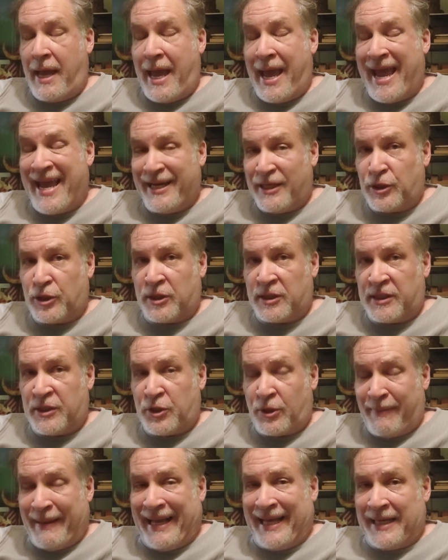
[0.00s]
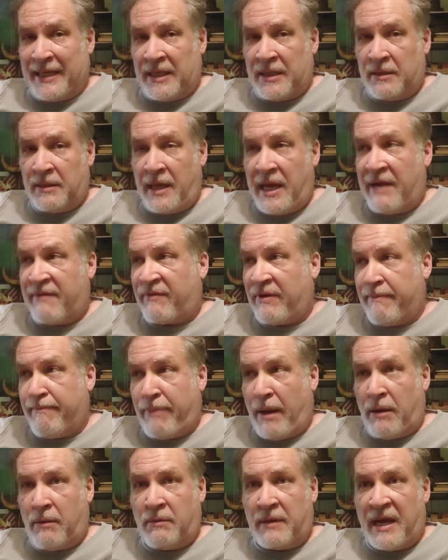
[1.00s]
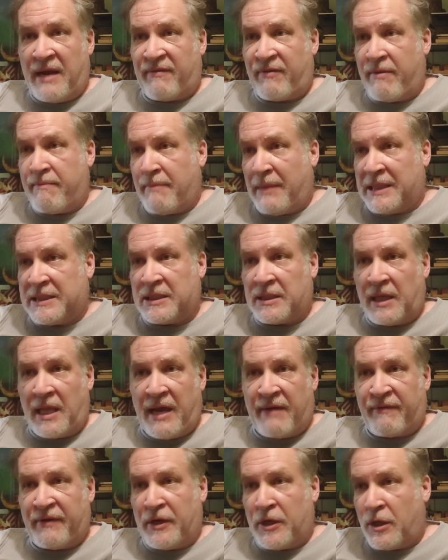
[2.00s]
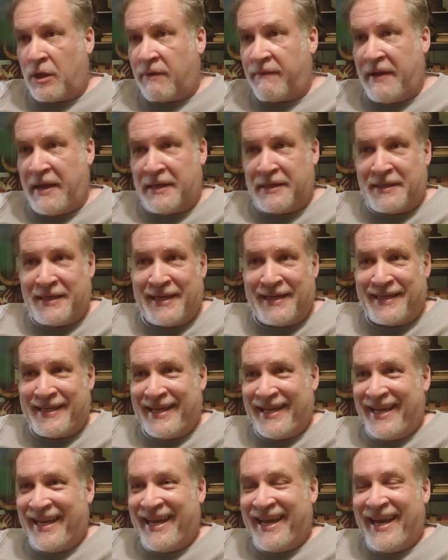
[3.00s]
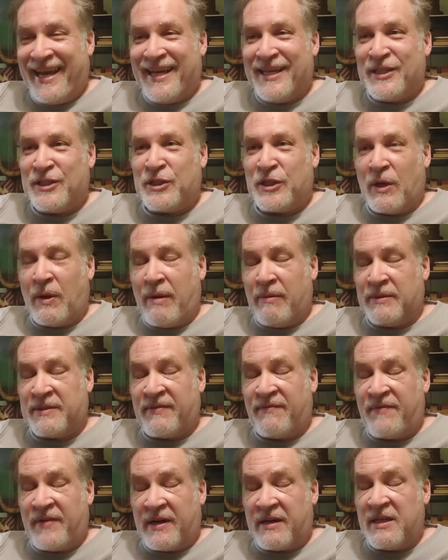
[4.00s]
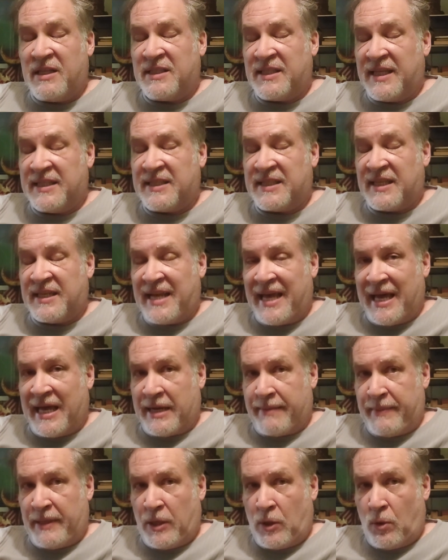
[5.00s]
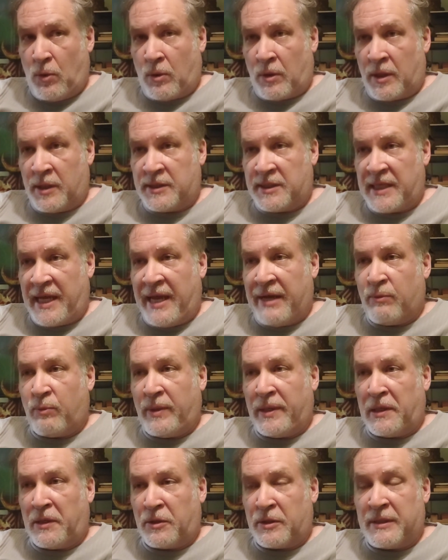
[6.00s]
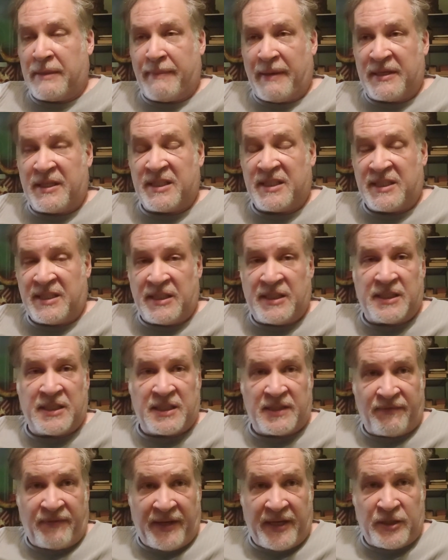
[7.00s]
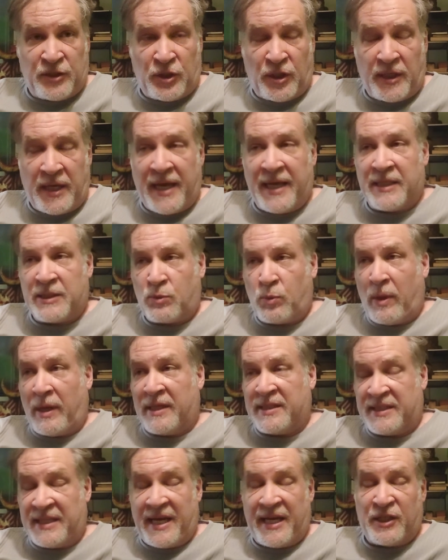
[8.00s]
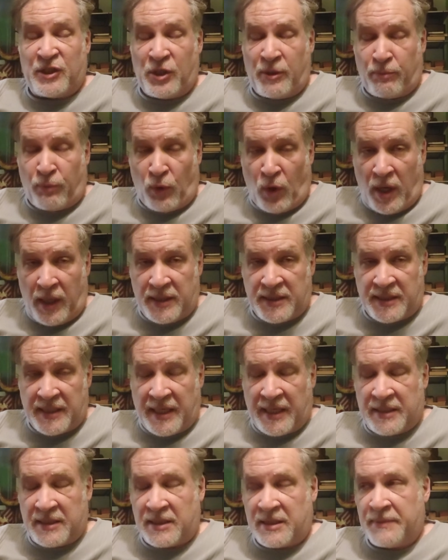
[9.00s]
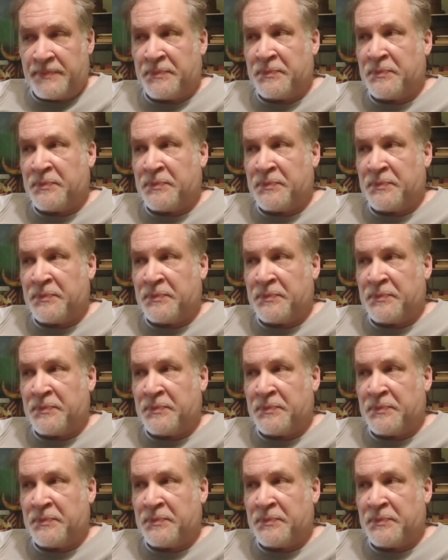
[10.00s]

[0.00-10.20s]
ages in your body, every bone, every muscle, every nerve ending. So it was a very intense anatomy course, and we learned about diseases of aging as well as the aging process.